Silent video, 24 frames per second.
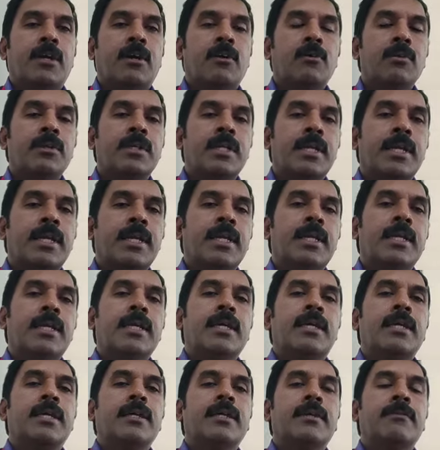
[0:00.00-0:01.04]
how they
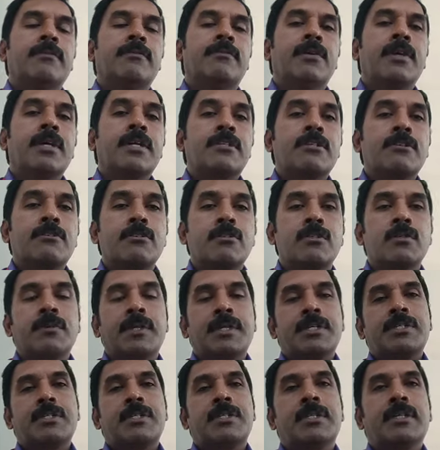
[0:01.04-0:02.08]
really face the
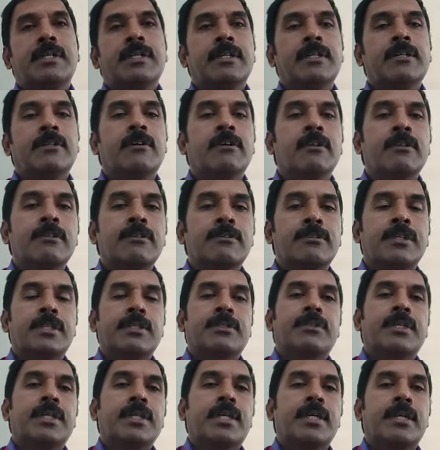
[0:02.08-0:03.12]
situation, and all those
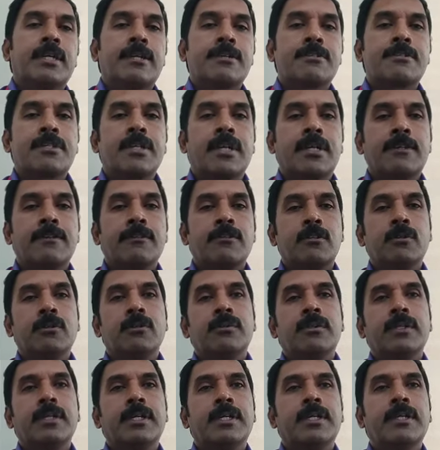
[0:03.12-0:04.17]
things they can understand
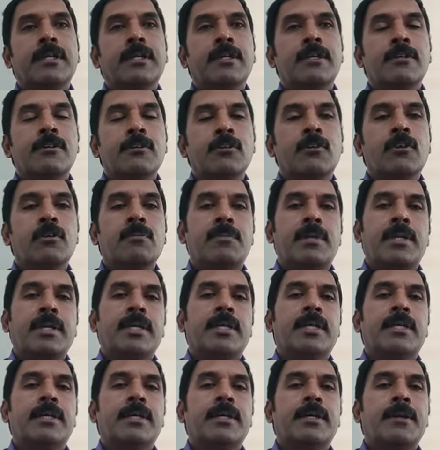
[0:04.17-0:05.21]
through the role
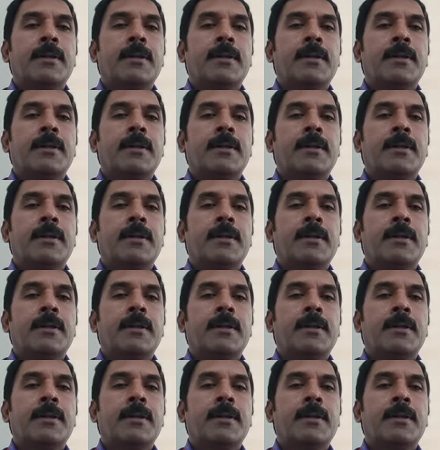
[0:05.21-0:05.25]
play